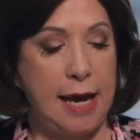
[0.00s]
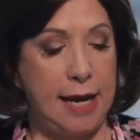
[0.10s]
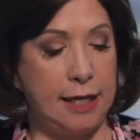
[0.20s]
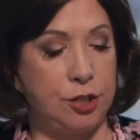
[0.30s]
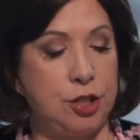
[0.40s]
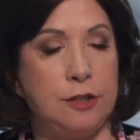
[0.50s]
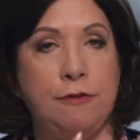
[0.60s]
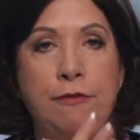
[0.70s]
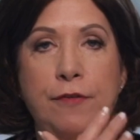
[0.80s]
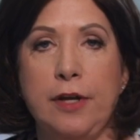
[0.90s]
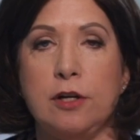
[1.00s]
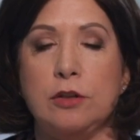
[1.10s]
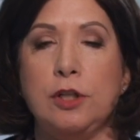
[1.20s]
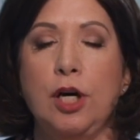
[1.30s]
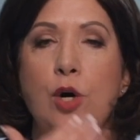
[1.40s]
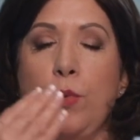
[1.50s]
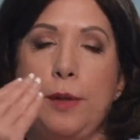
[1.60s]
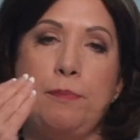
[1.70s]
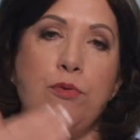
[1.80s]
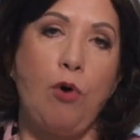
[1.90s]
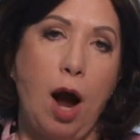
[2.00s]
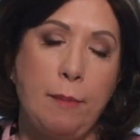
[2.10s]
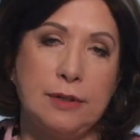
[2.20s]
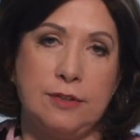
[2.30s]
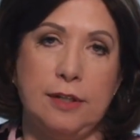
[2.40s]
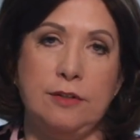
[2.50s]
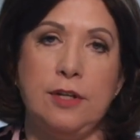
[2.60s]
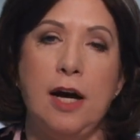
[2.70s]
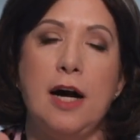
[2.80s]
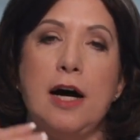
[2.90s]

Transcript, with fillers: and it's just filled with promises